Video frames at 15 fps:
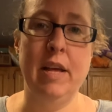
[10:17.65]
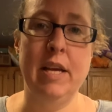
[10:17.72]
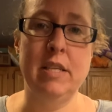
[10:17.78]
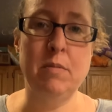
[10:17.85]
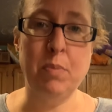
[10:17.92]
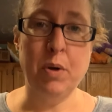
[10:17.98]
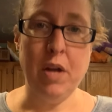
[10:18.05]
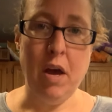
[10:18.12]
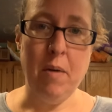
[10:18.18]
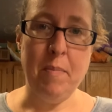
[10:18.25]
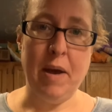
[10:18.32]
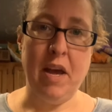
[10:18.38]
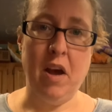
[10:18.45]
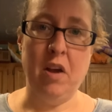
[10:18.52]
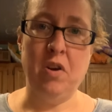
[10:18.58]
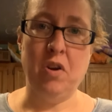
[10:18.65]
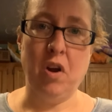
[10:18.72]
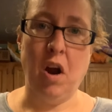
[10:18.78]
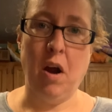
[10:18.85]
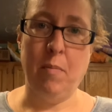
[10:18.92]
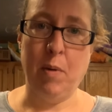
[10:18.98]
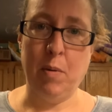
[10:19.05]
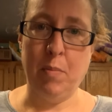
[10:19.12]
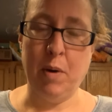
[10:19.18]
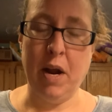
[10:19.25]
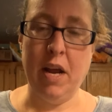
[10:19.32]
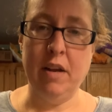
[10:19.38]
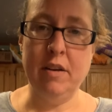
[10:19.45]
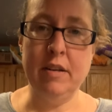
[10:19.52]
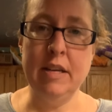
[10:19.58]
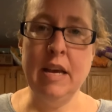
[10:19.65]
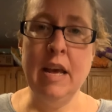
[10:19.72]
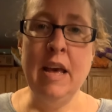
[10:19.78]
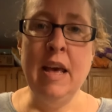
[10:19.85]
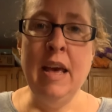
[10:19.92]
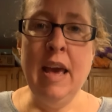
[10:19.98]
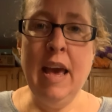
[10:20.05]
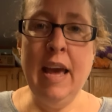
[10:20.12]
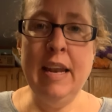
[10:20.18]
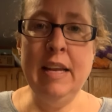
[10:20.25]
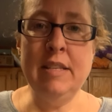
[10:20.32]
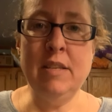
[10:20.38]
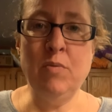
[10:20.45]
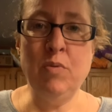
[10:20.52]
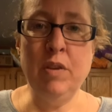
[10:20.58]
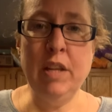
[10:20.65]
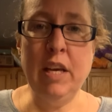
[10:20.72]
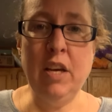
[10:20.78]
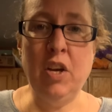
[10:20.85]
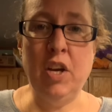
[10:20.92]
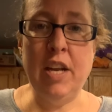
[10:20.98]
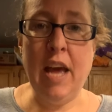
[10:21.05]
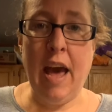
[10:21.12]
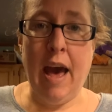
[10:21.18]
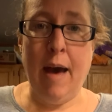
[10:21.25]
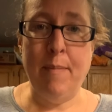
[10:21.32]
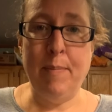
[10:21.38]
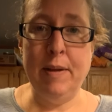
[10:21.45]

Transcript: It's put out by Under Armour brand, and it's a really good app.